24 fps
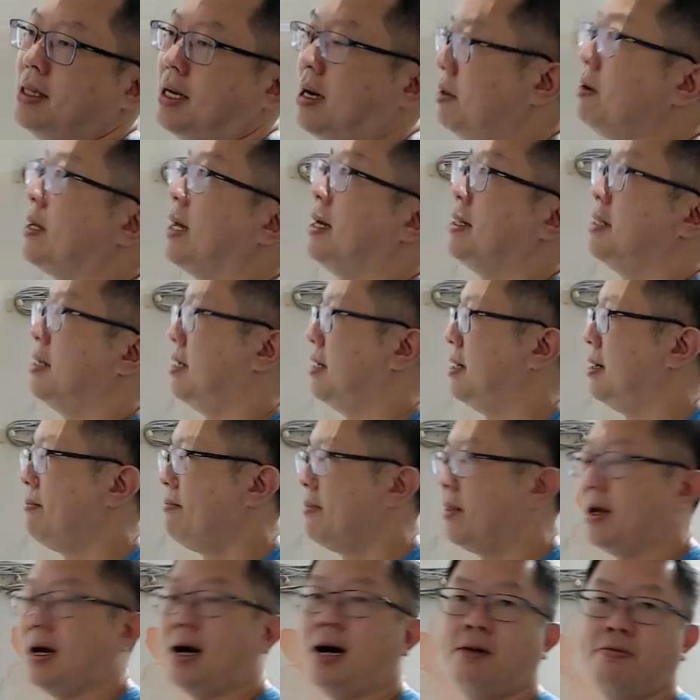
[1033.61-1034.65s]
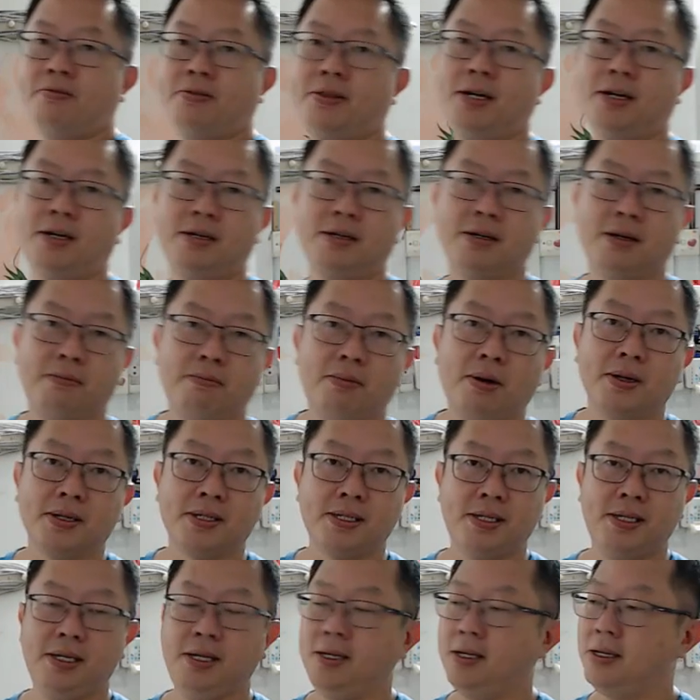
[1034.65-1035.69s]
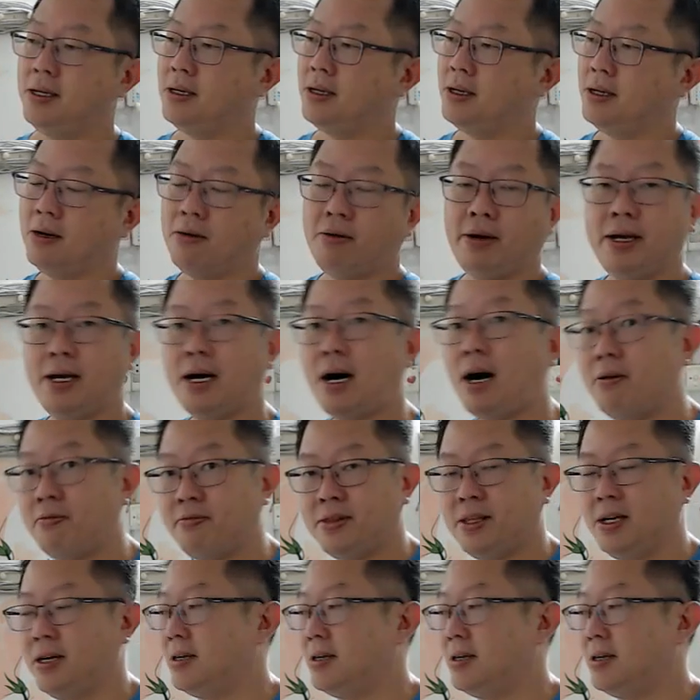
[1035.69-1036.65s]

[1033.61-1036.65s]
look at the after, box C, right, after.